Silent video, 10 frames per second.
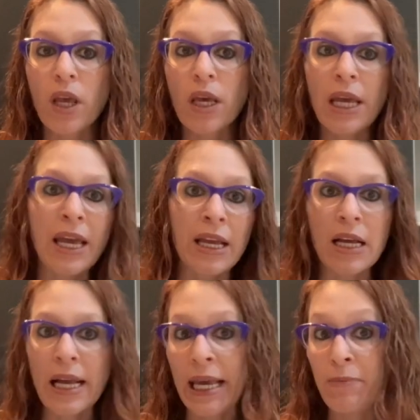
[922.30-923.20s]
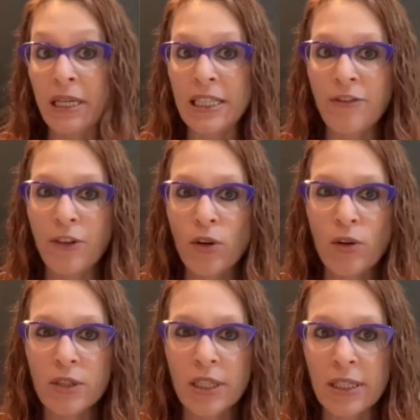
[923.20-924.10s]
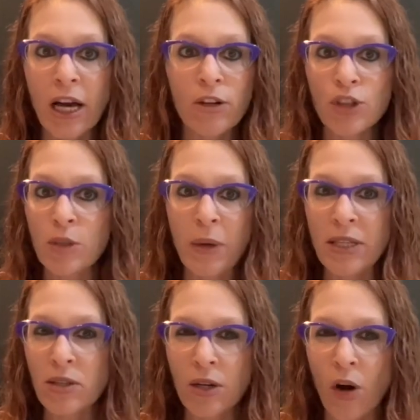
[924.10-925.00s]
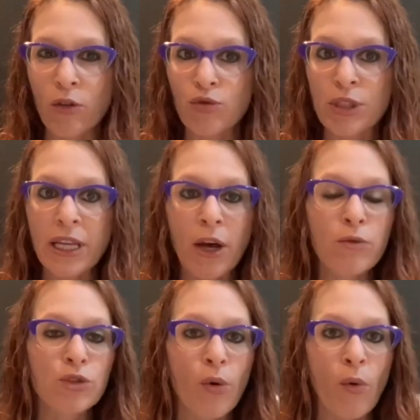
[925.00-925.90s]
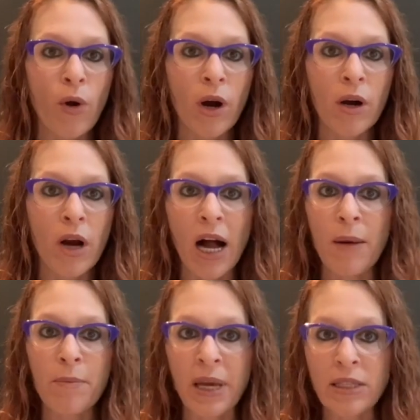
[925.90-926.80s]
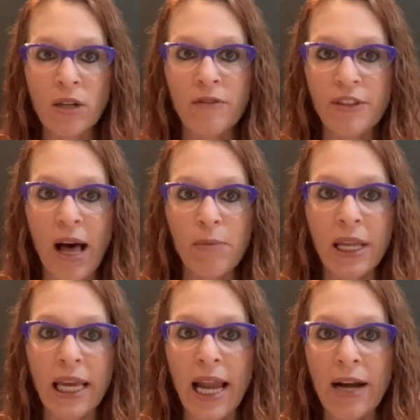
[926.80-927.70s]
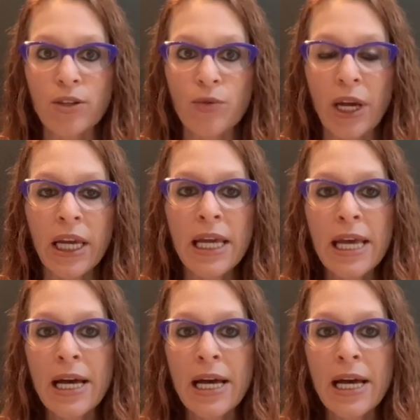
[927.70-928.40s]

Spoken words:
it can be difficult to tell just based on ultrasound or based on flat plate x-ray,